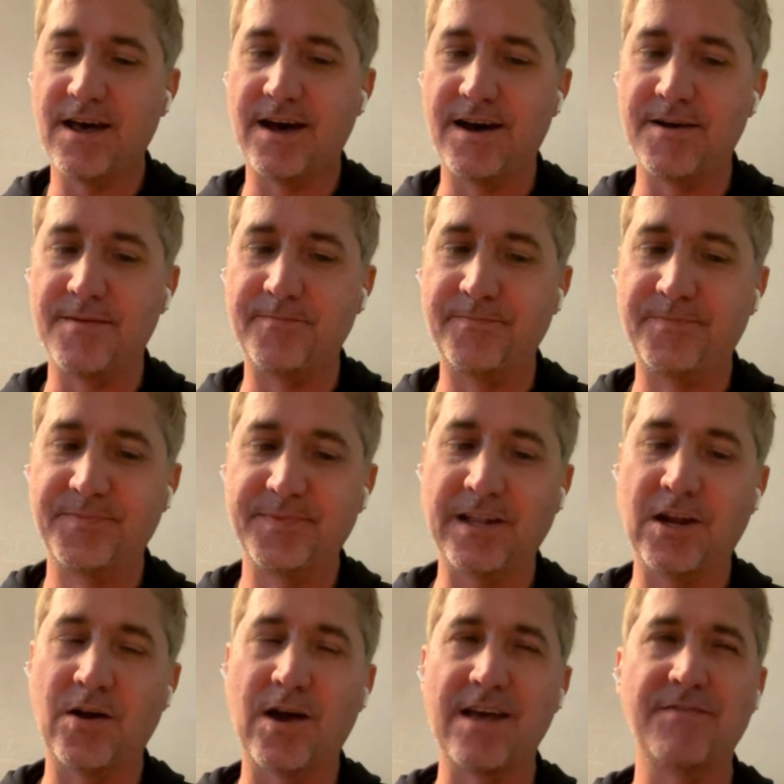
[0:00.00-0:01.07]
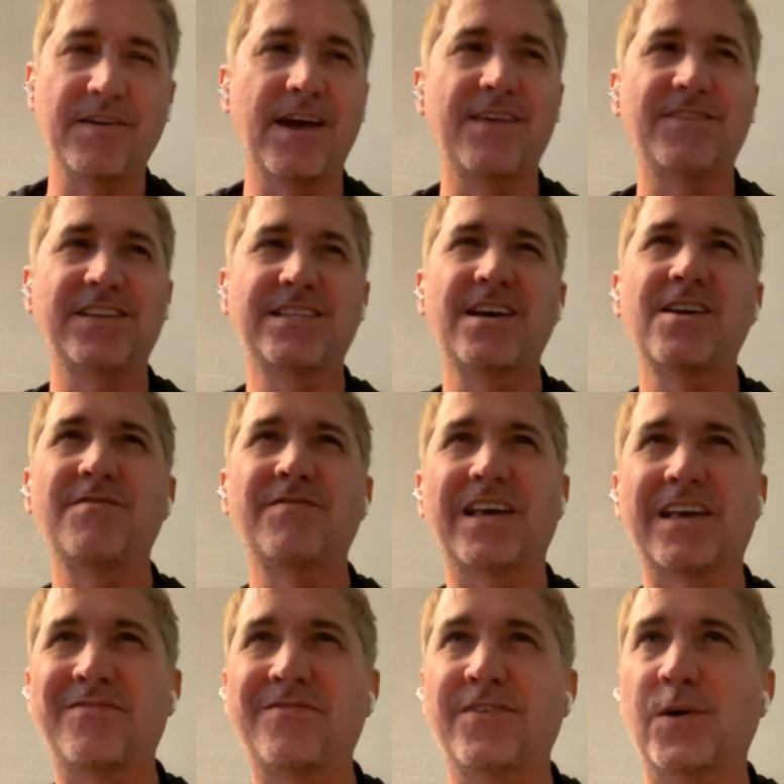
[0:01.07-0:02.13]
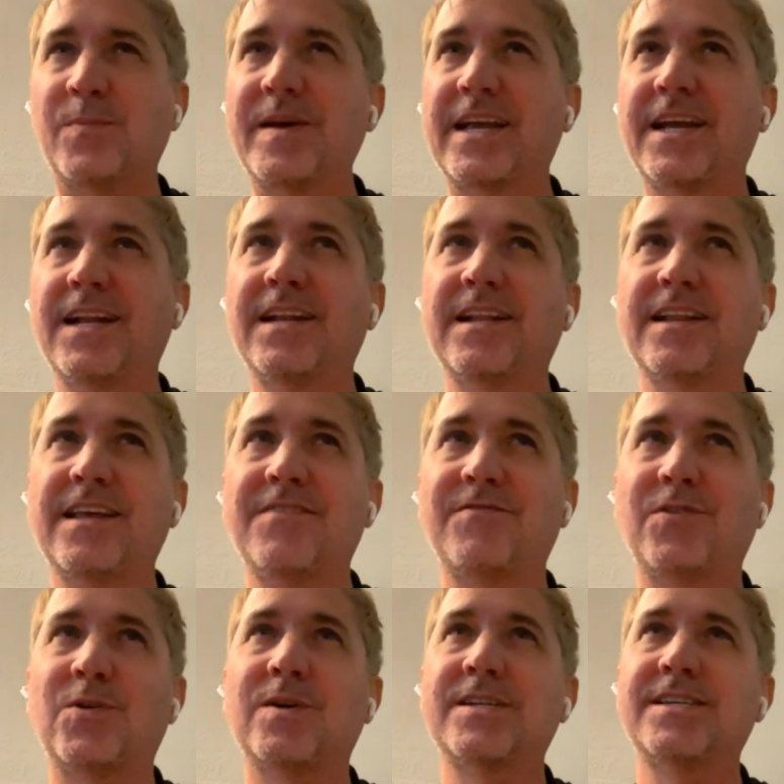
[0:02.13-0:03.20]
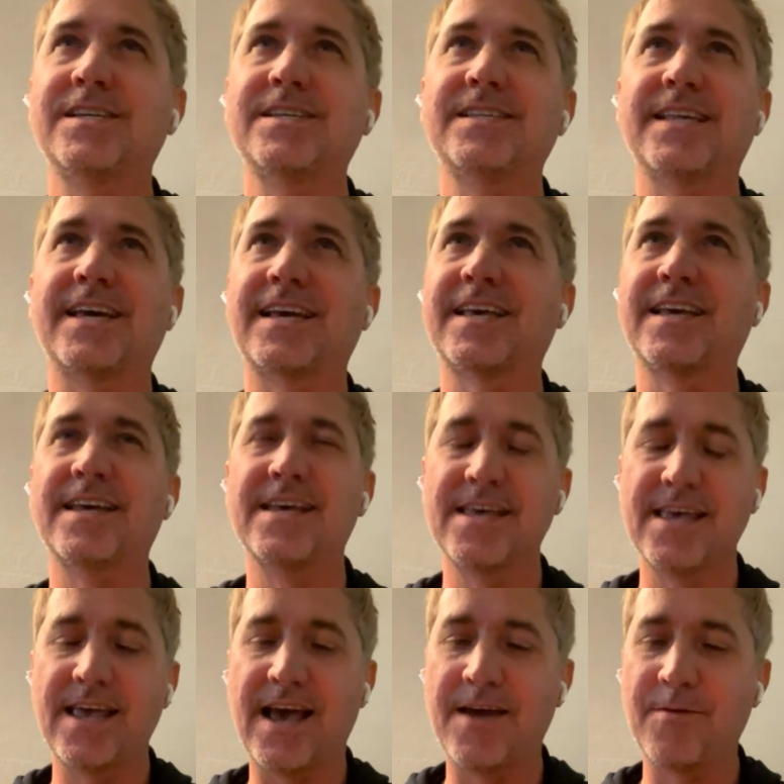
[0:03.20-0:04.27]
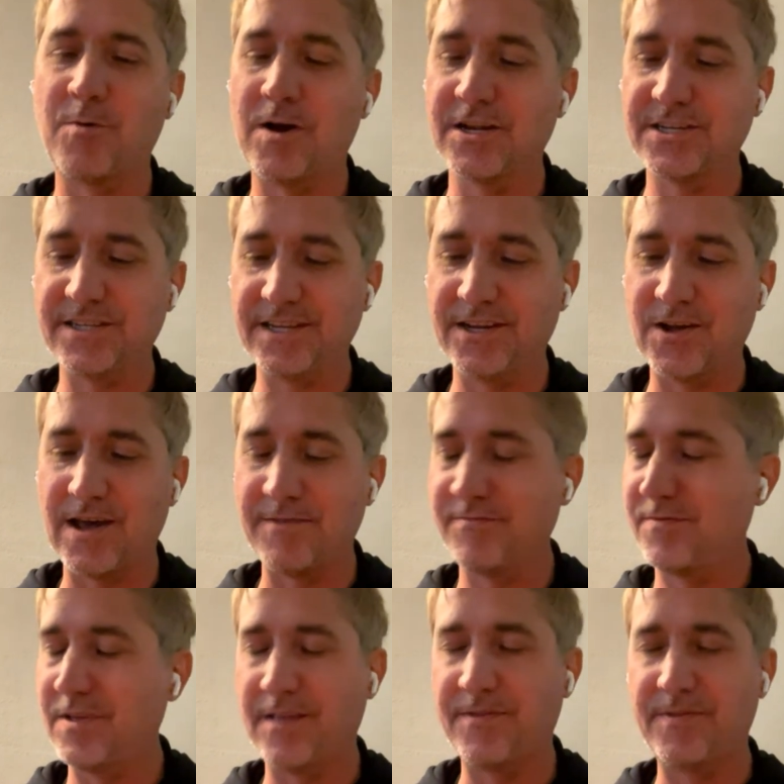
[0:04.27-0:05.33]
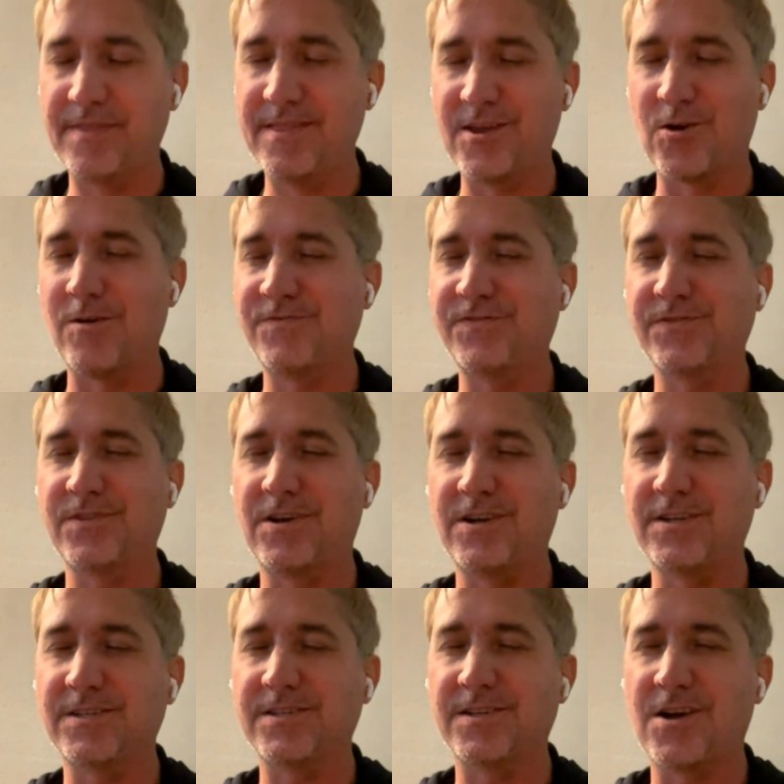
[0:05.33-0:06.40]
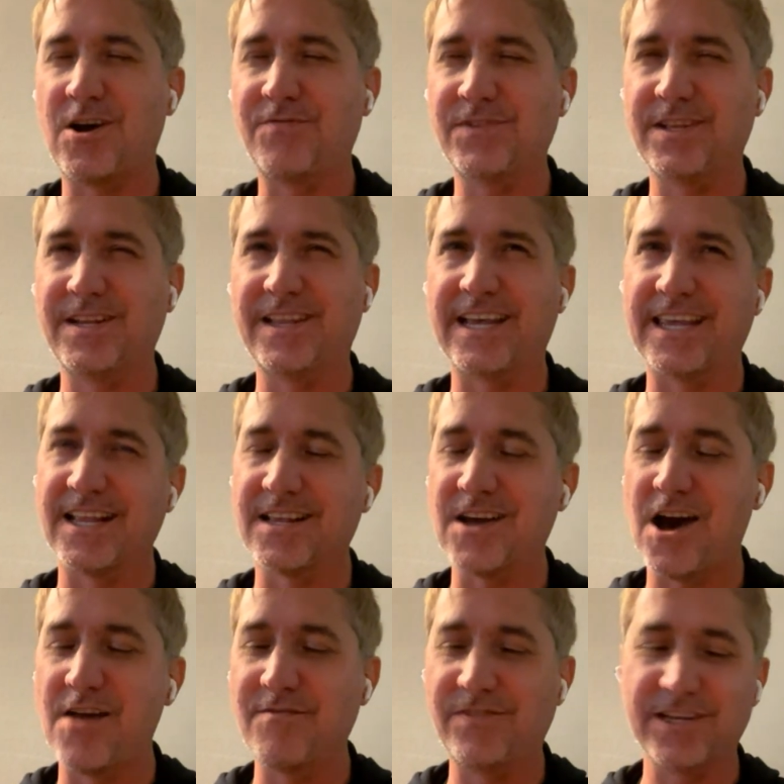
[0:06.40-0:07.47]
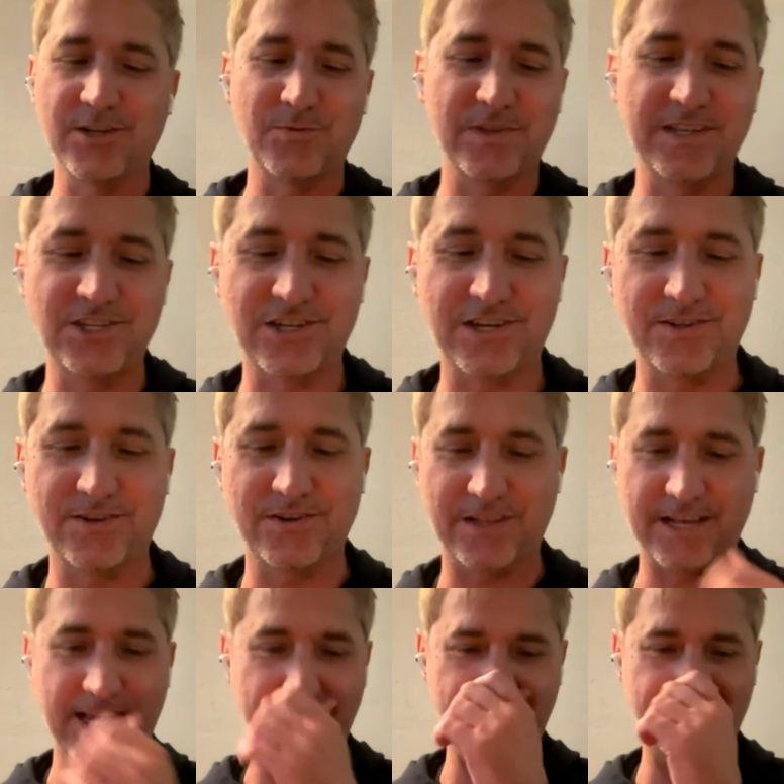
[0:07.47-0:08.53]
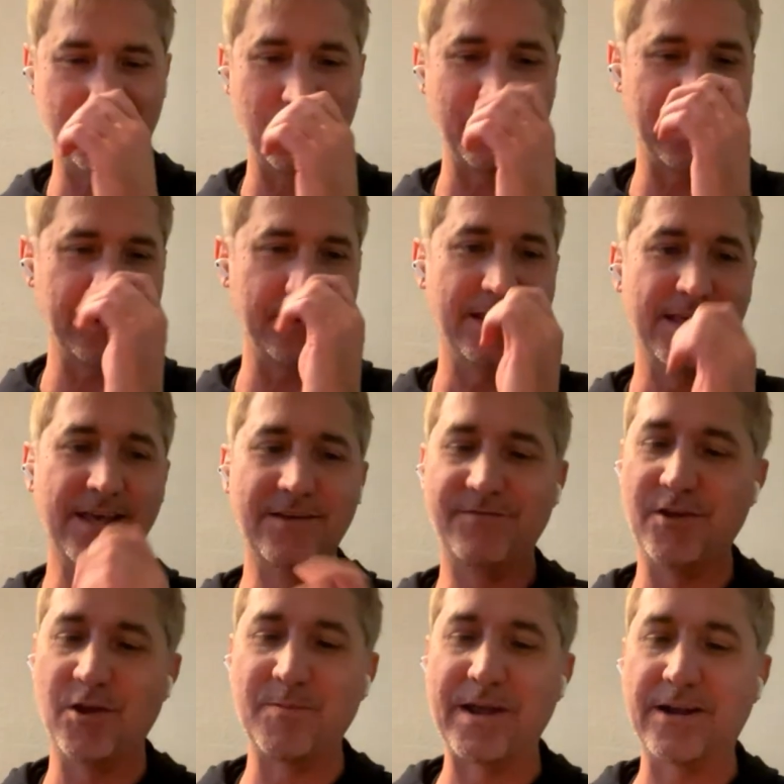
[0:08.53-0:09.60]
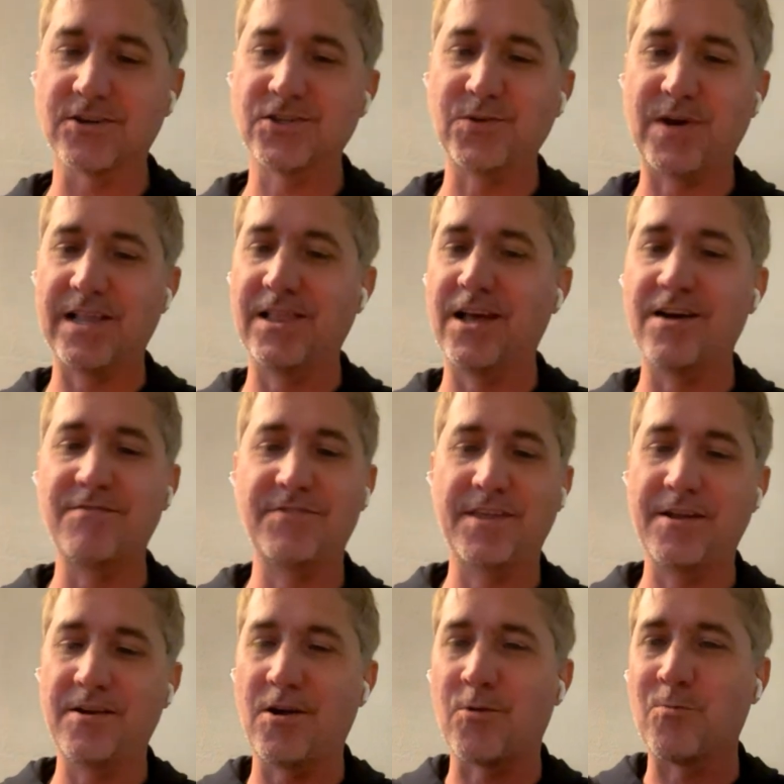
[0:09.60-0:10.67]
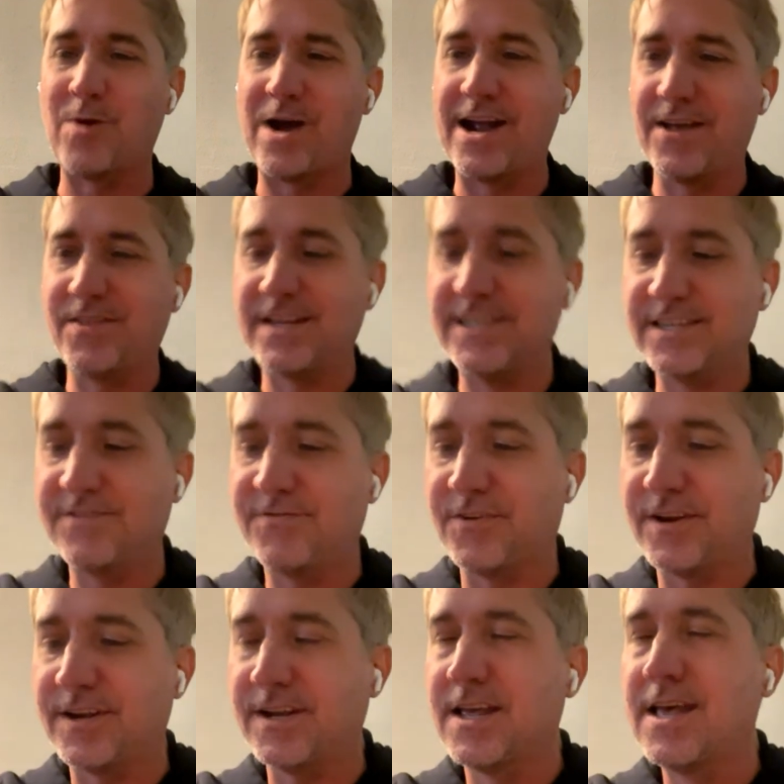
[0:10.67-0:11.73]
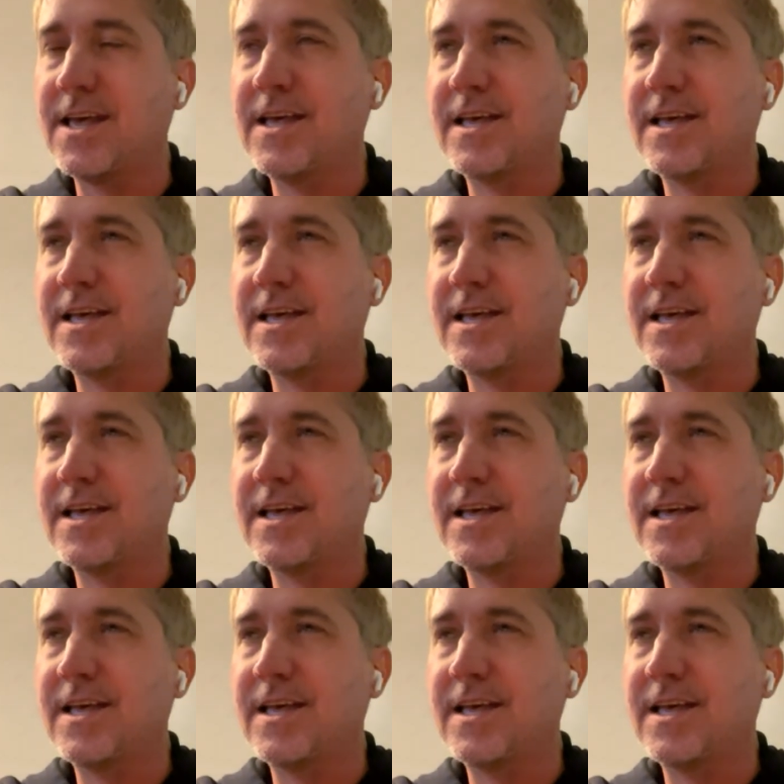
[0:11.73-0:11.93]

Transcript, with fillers: um, you know I've, i have a ton of like filmmaking influences like i watch you know i've uh, they're all uh, often like in conflict with each other like i have so many filmmakers who i love that are wildly different